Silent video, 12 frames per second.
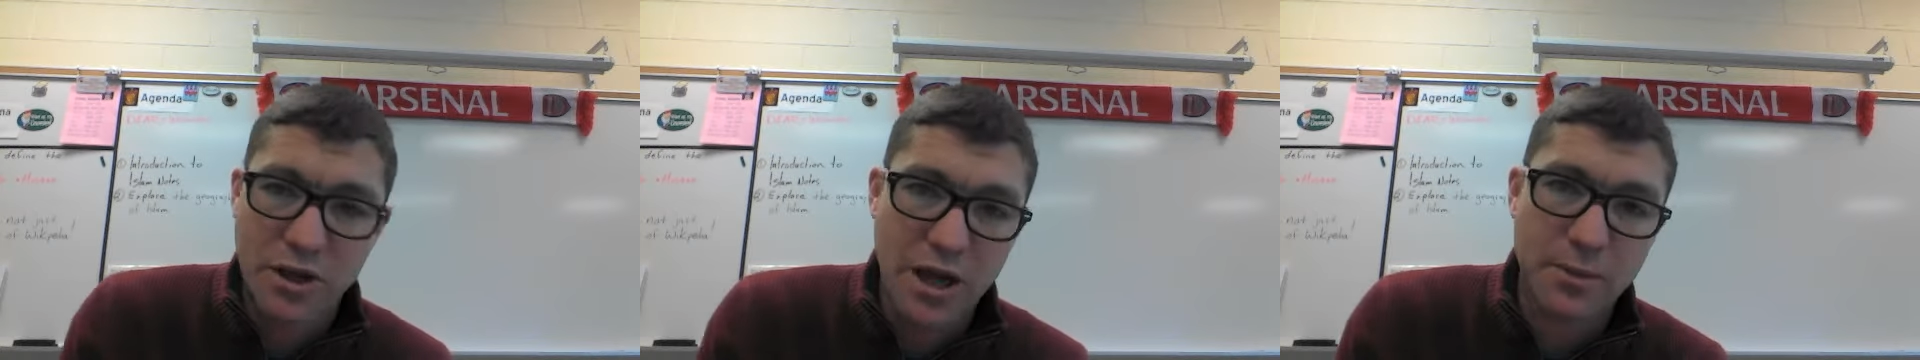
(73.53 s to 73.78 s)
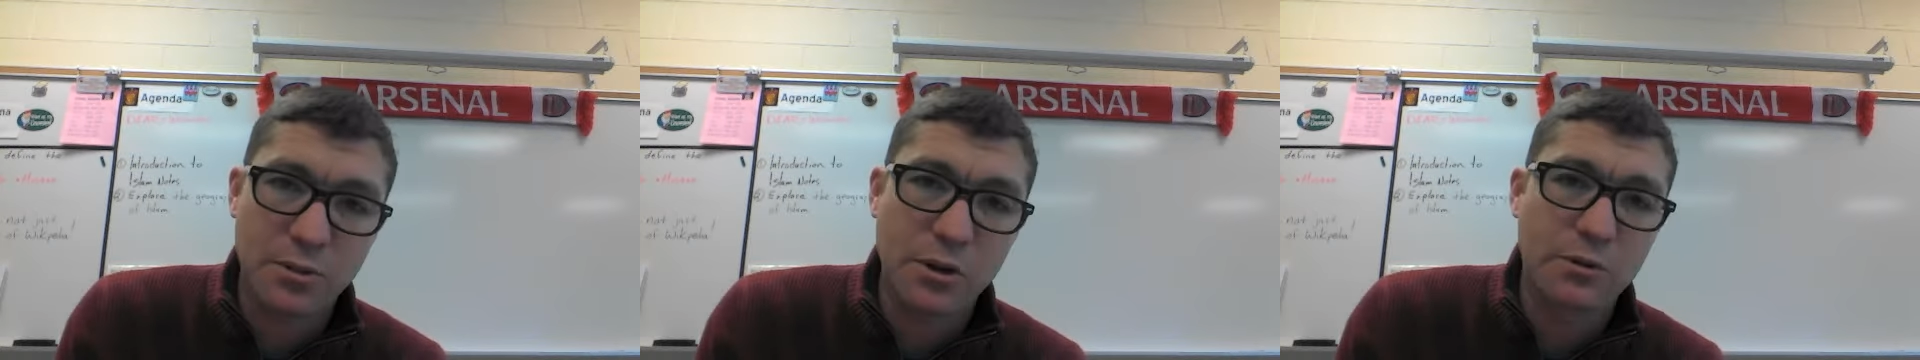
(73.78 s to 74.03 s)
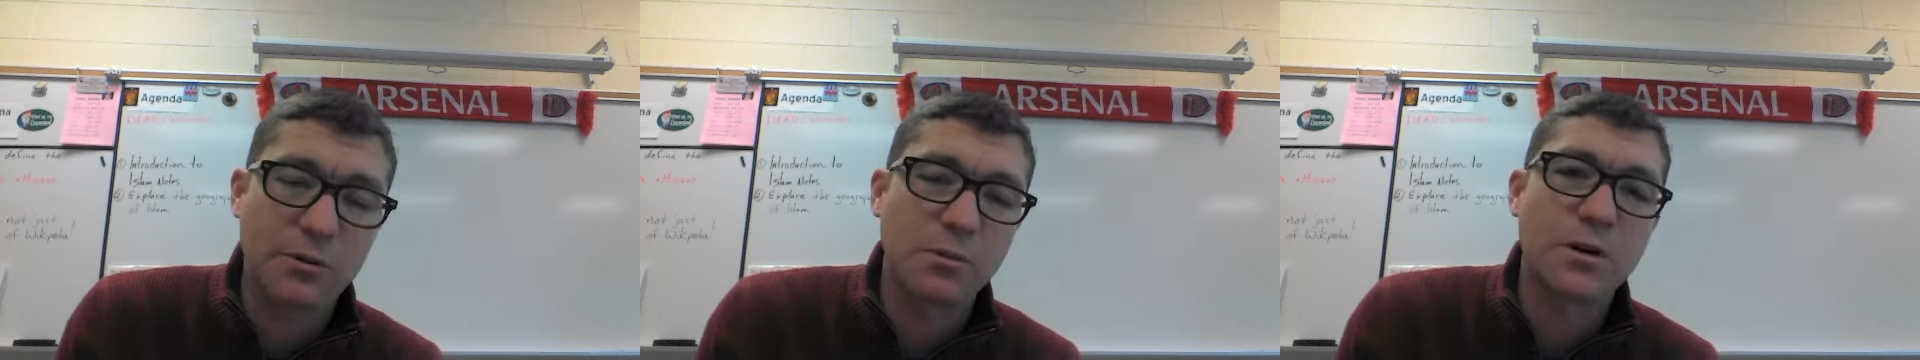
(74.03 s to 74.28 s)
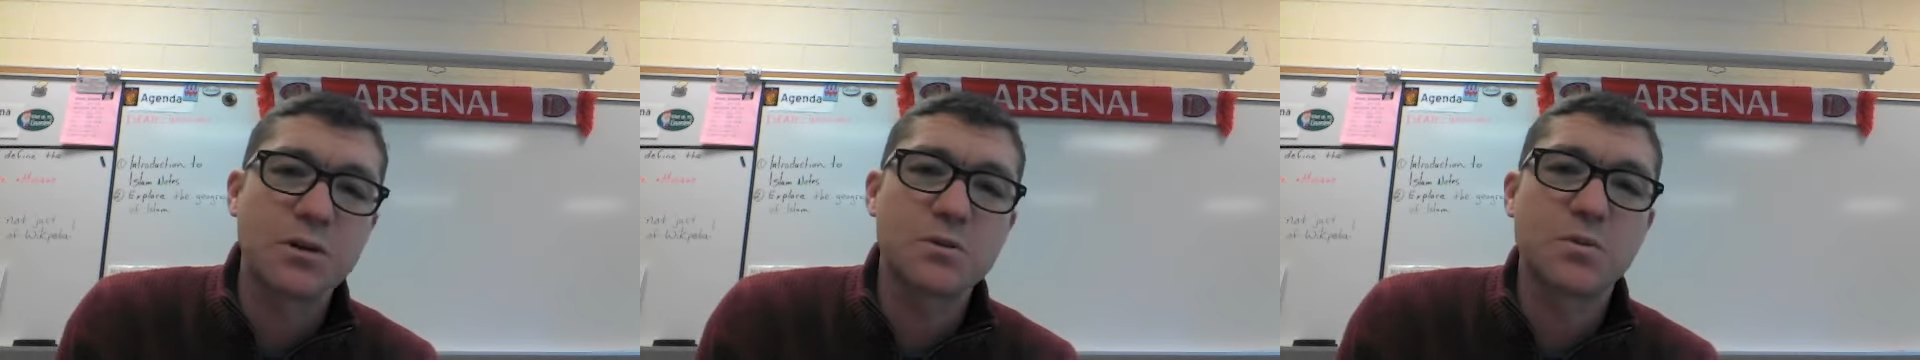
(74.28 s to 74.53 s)
vocabulary
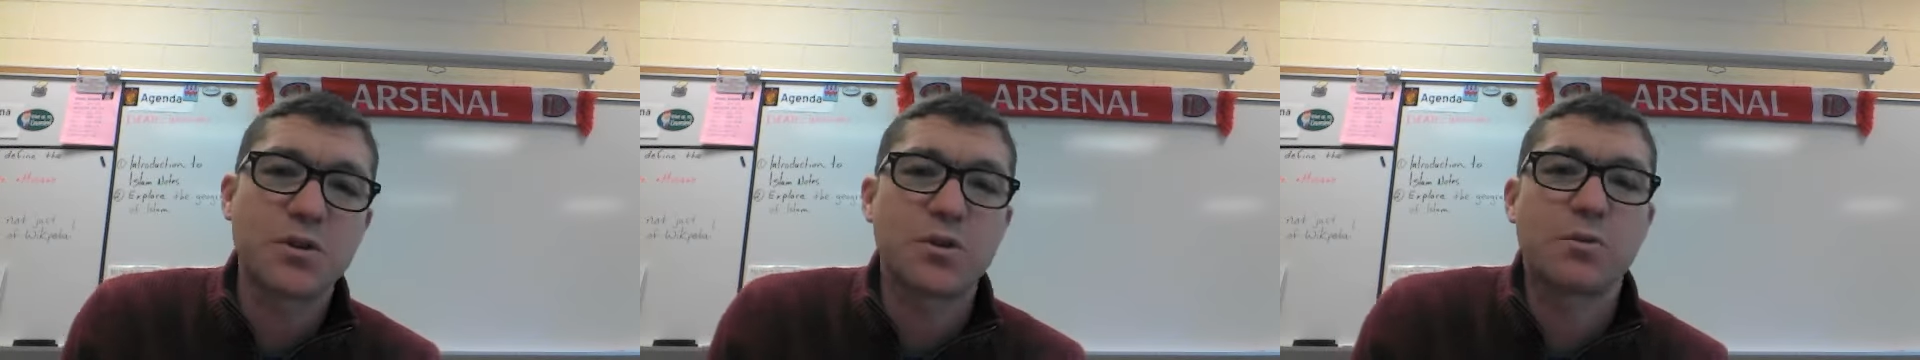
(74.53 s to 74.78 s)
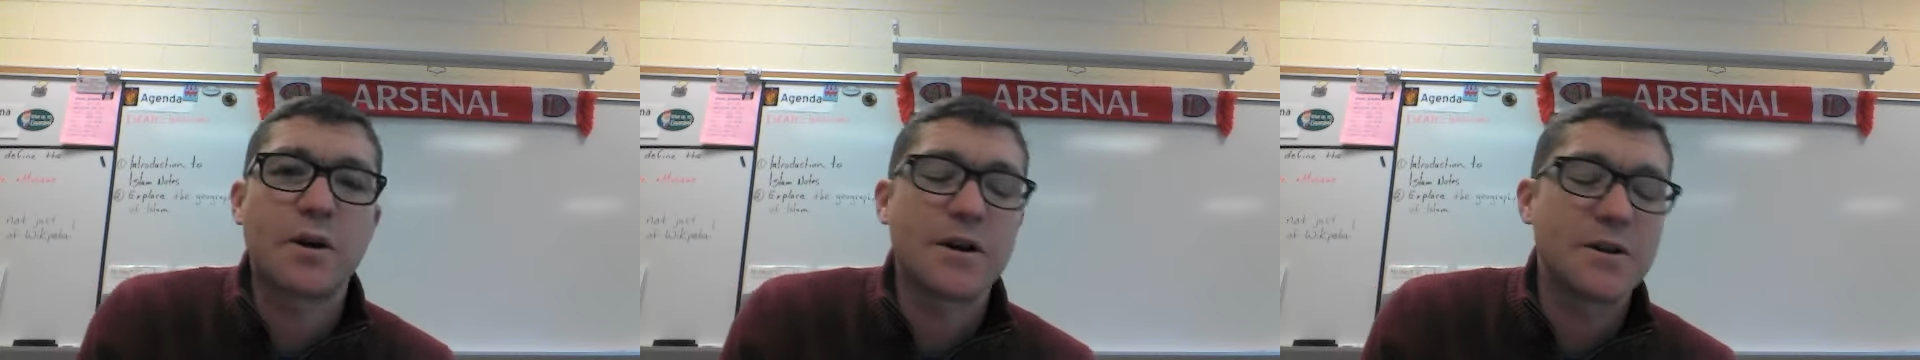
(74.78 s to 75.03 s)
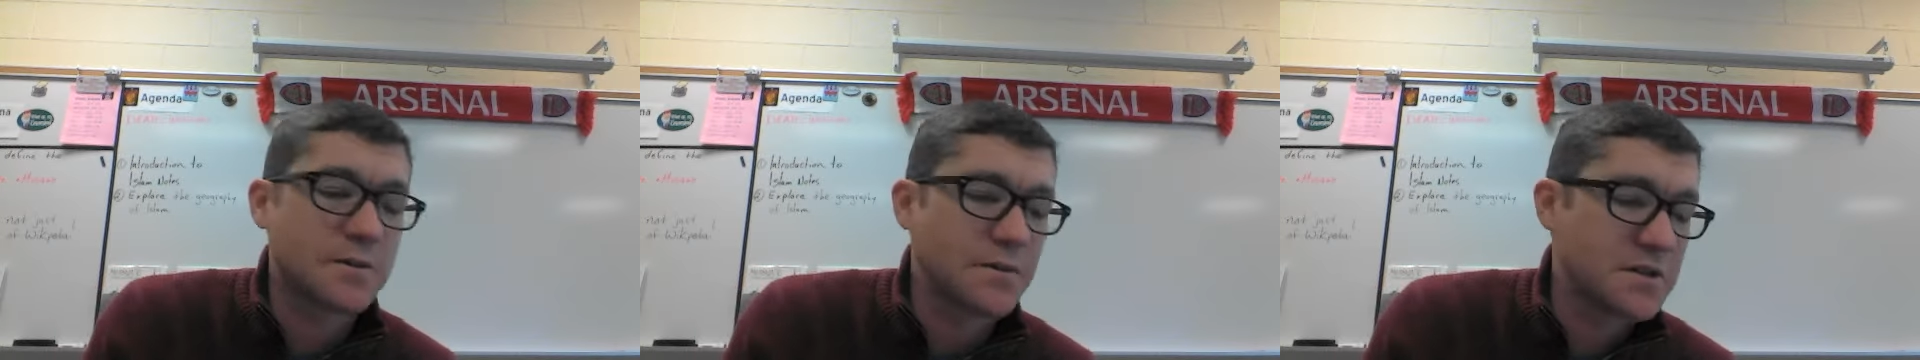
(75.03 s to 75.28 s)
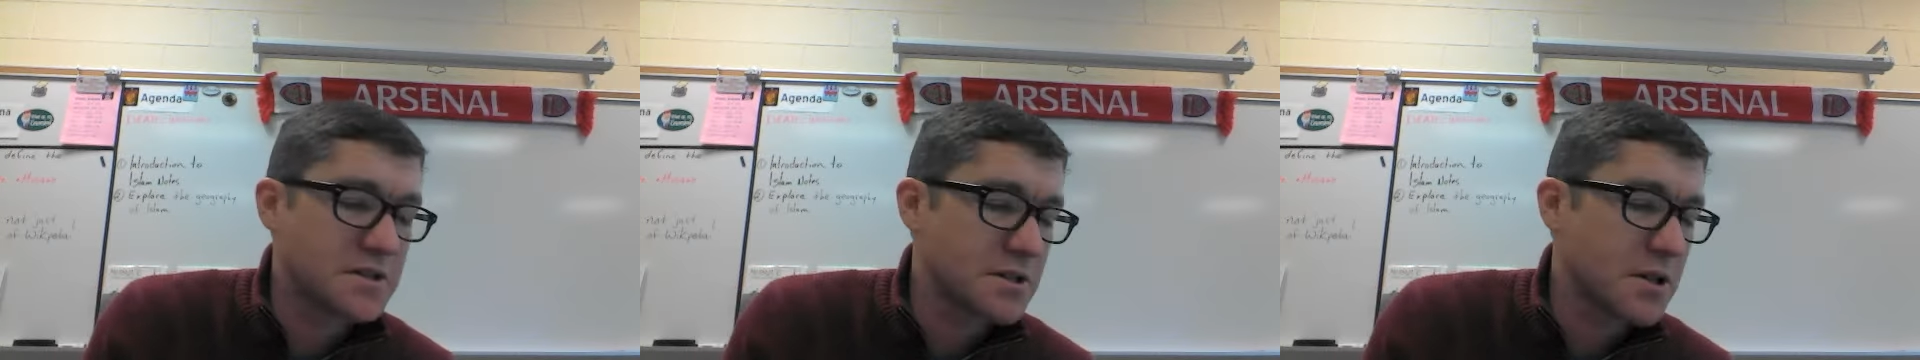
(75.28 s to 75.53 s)
words with the rise
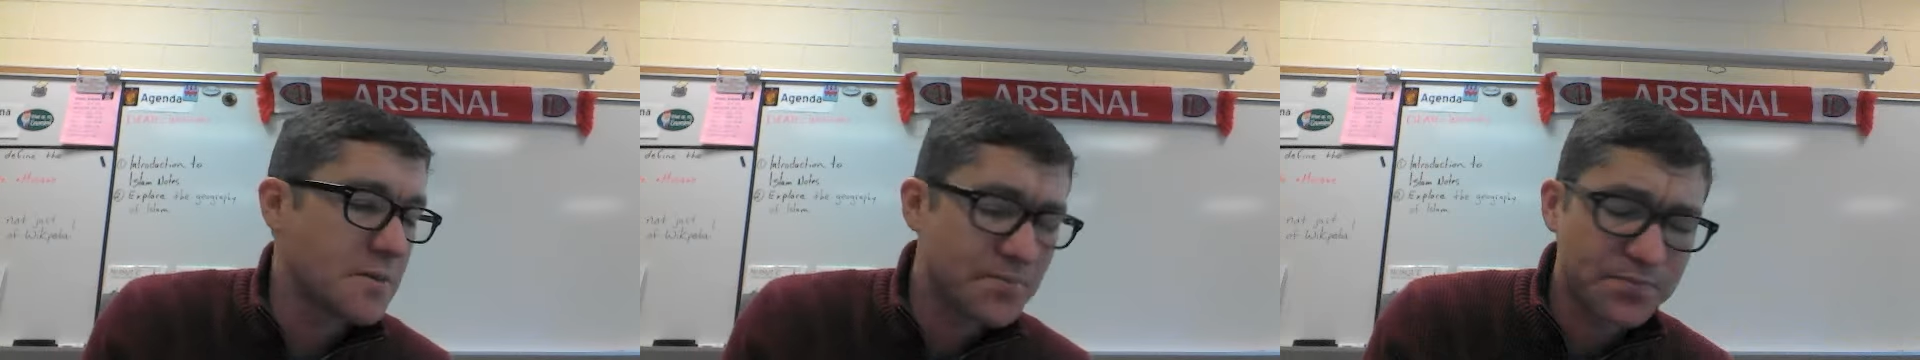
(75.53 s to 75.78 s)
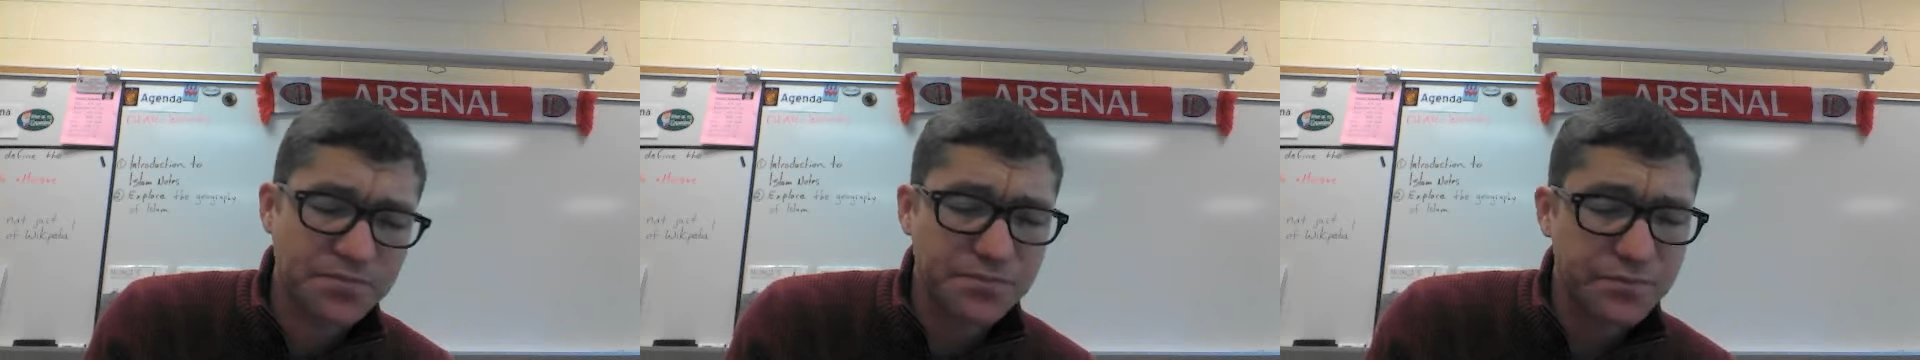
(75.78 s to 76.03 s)
of Islam.